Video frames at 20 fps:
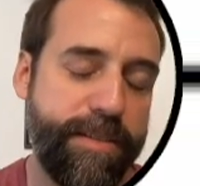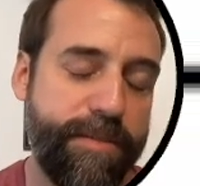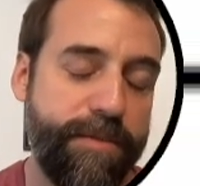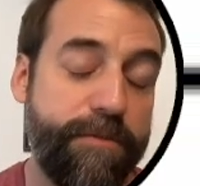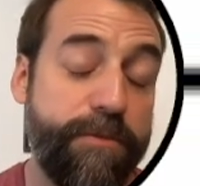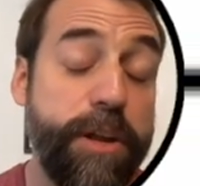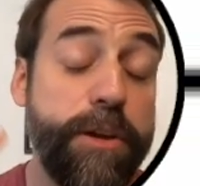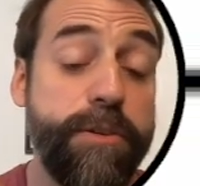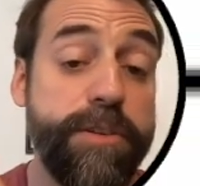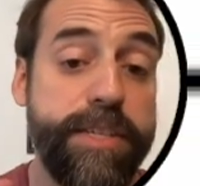
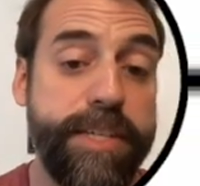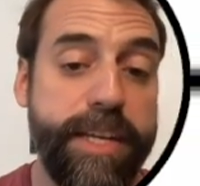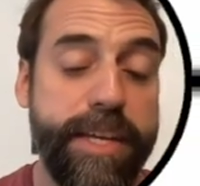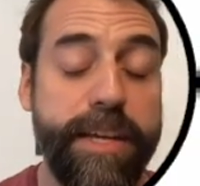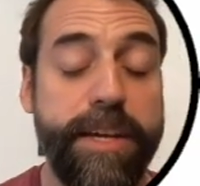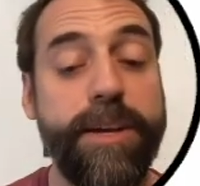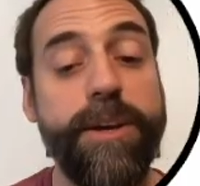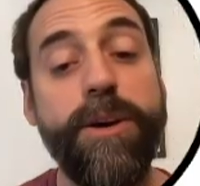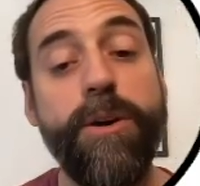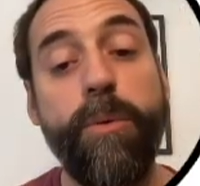
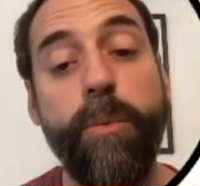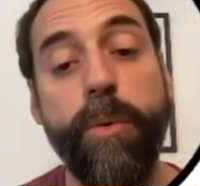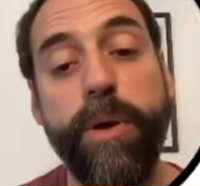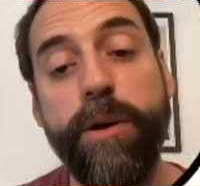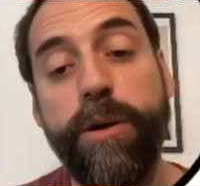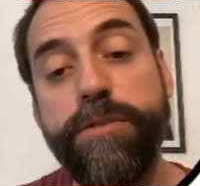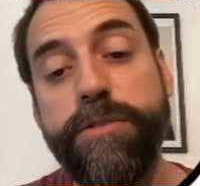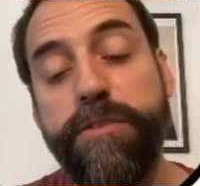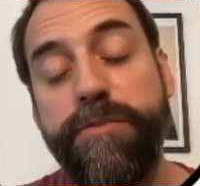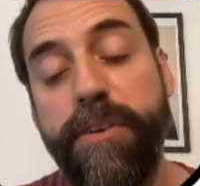frequency, we
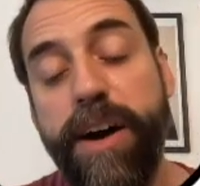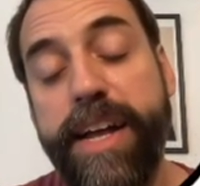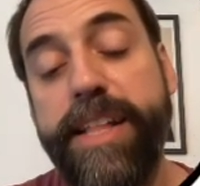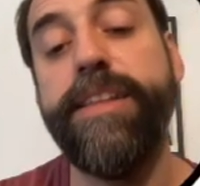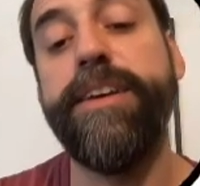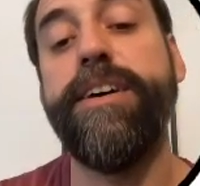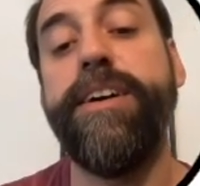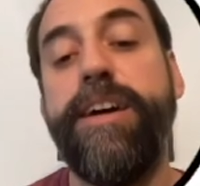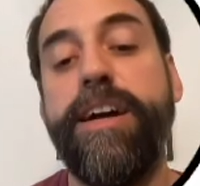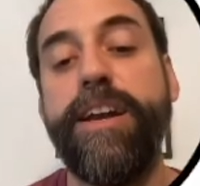also find
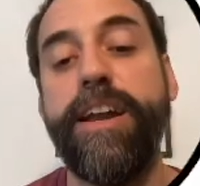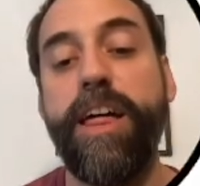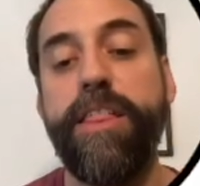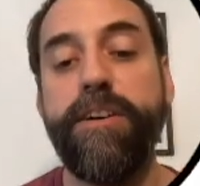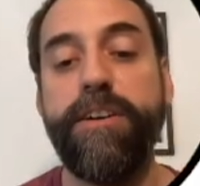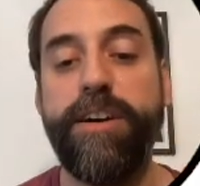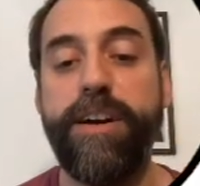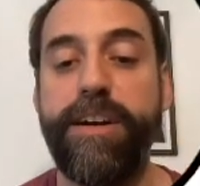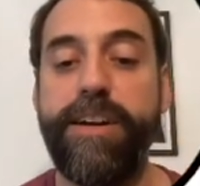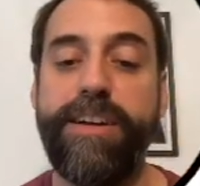
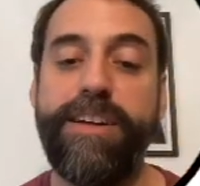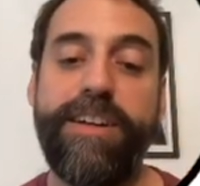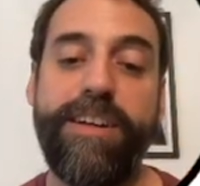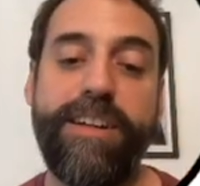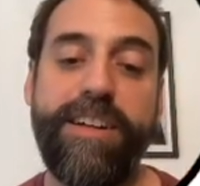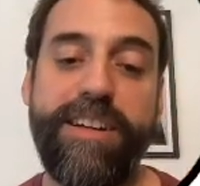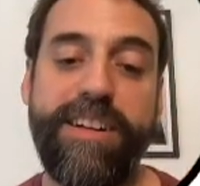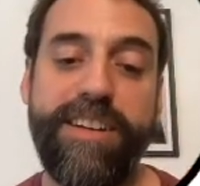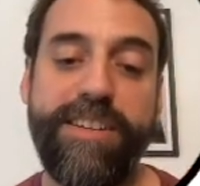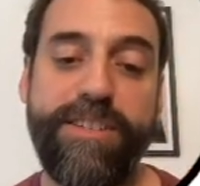another
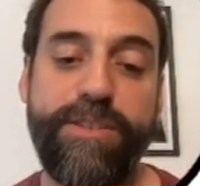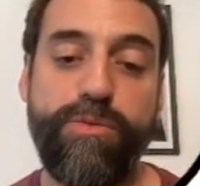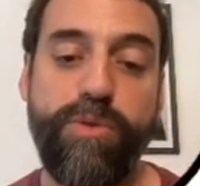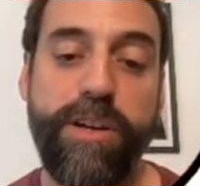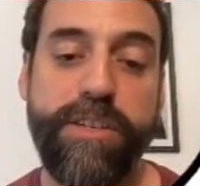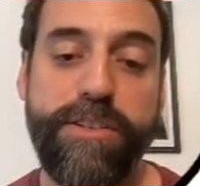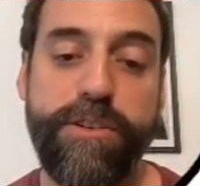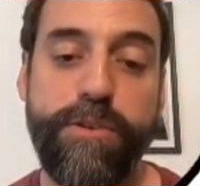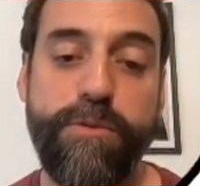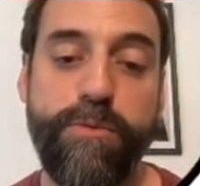
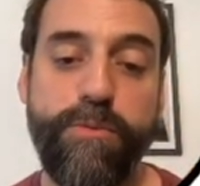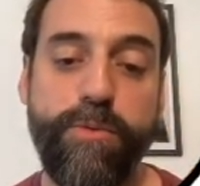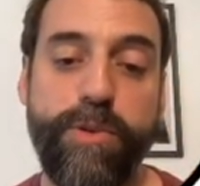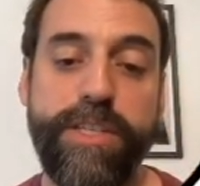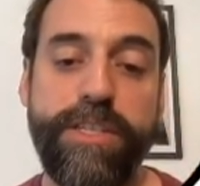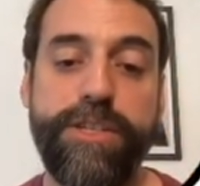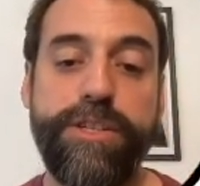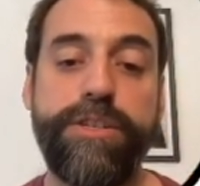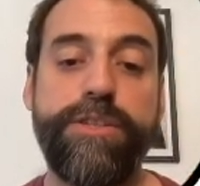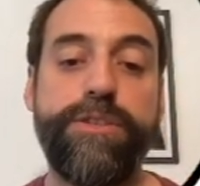structure
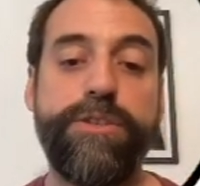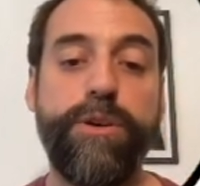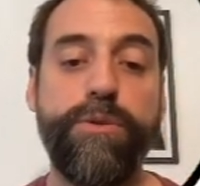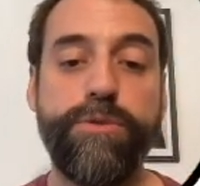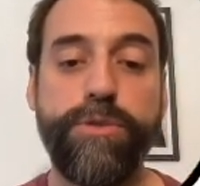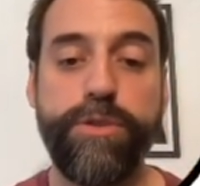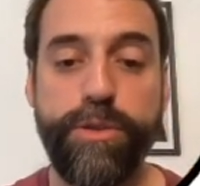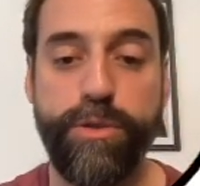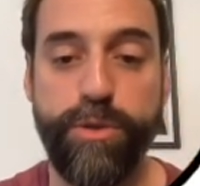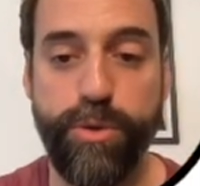which
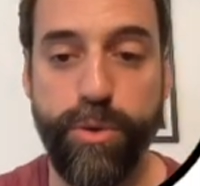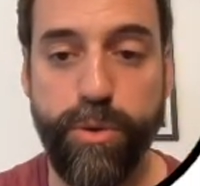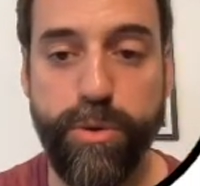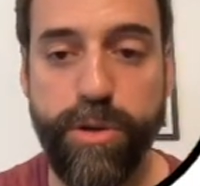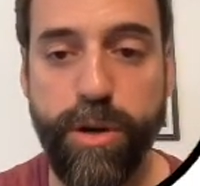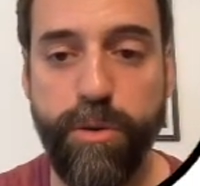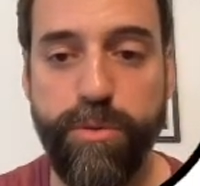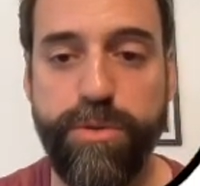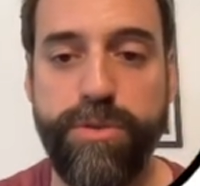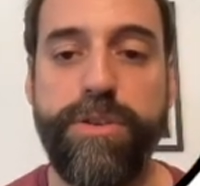shows two
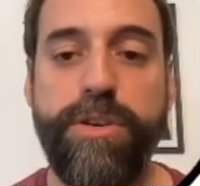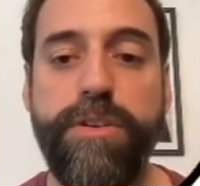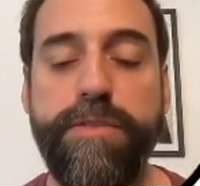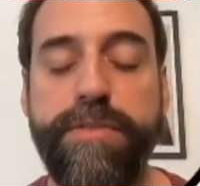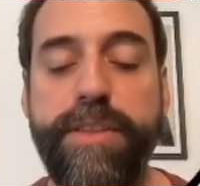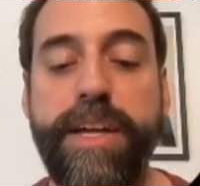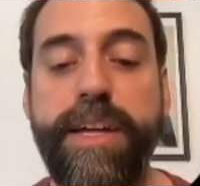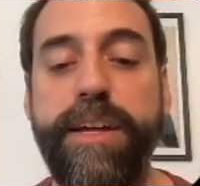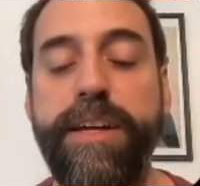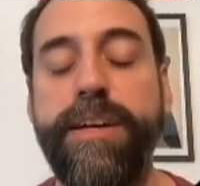nodes
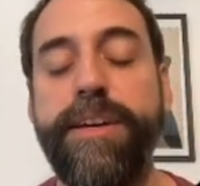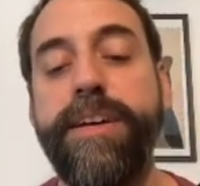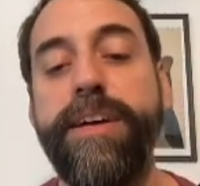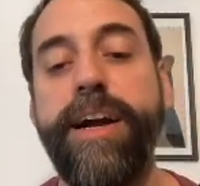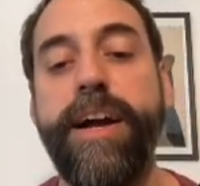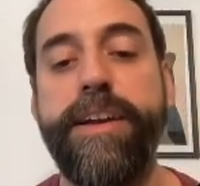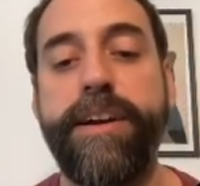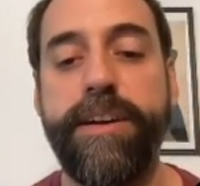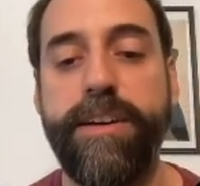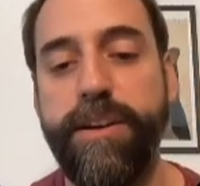of the
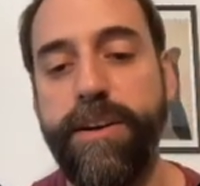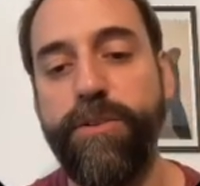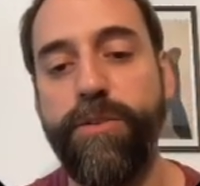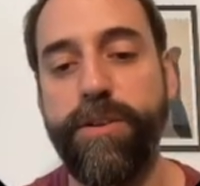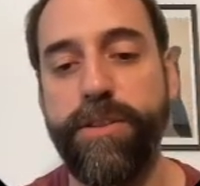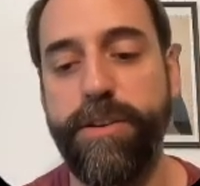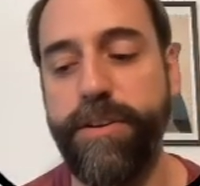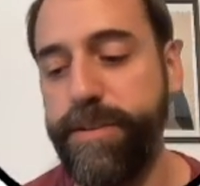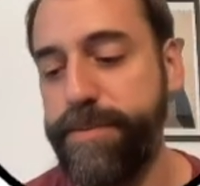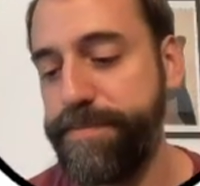chiral
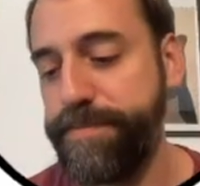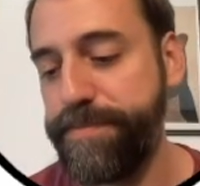order.